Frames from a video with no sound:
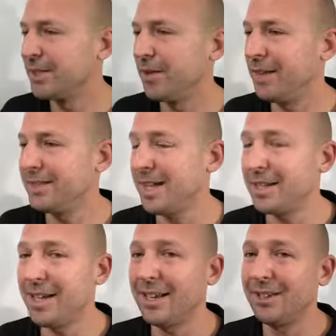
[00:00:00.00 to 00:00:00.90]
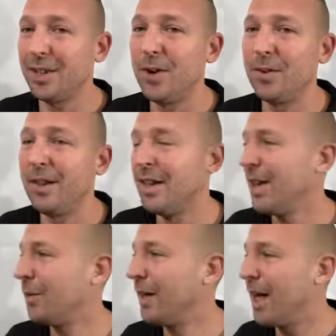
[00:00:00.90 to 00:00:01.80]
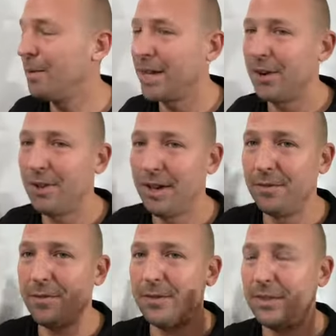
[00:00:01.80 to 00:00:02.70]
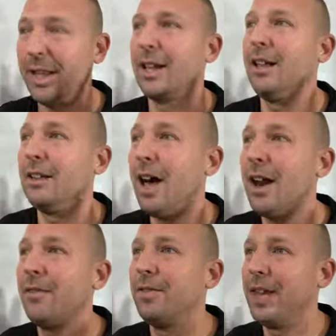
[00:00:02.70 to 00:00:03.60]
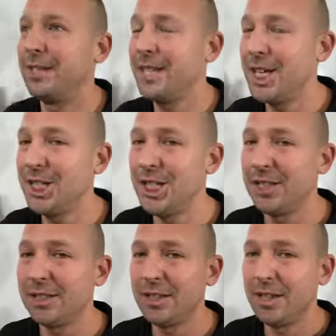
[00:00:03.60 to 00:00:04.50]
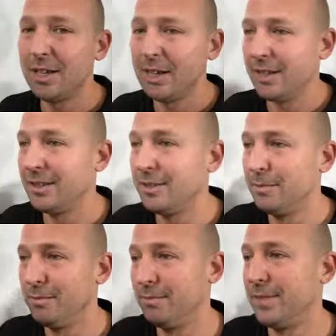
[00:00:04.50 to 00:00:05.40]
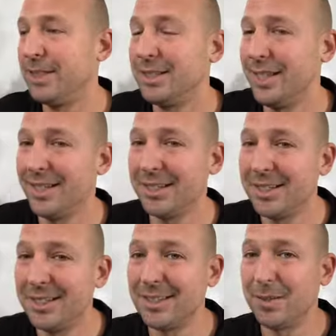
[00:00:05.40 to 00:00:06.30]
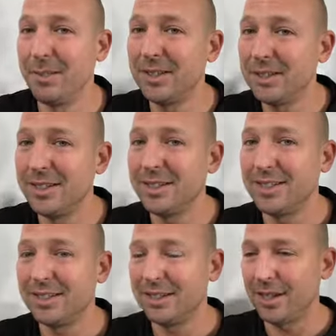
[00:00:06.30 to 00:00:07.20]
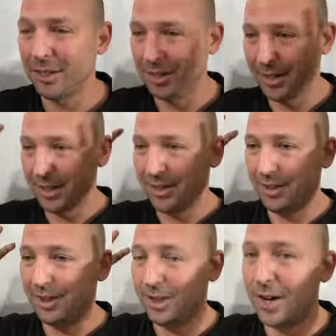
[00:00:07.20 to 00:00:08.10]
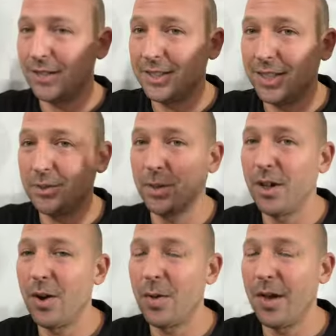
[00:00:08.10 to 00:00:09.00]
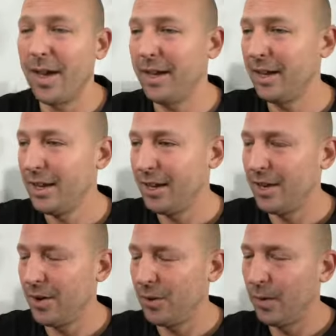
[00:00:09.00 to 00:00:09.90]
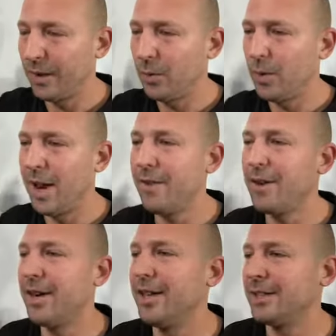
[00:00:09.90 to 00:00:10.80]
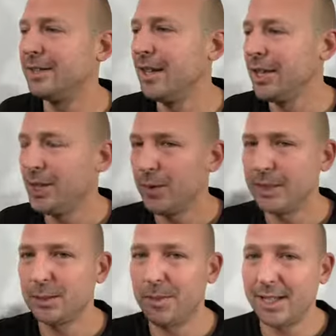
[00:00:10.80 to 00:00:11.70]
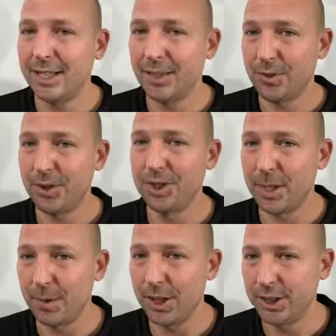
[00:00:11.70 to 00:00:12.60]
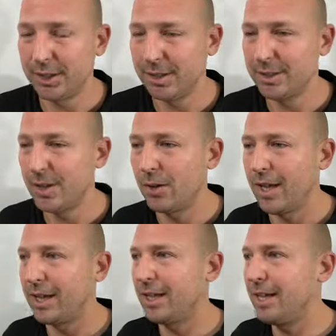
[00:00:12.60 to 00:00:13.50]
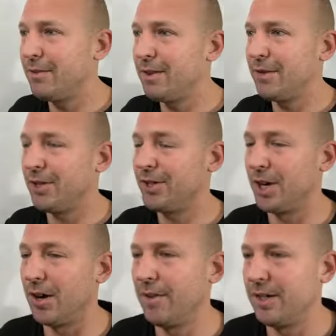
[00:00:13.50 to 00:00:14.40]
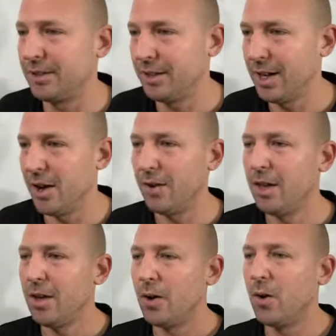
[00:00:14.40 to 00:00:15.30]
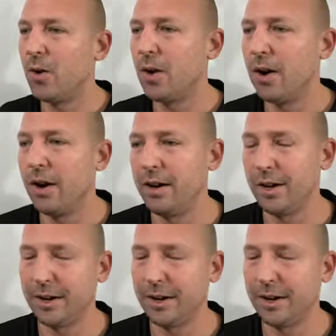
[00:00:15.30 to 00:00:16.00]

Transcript: this technique alone will help get rid of like a lot of like tensions, diseases or mental diseases. Like your nervousness will go away, you know, like whatever it is, you express it through gibberish. And so like even if you're nervous, you know, or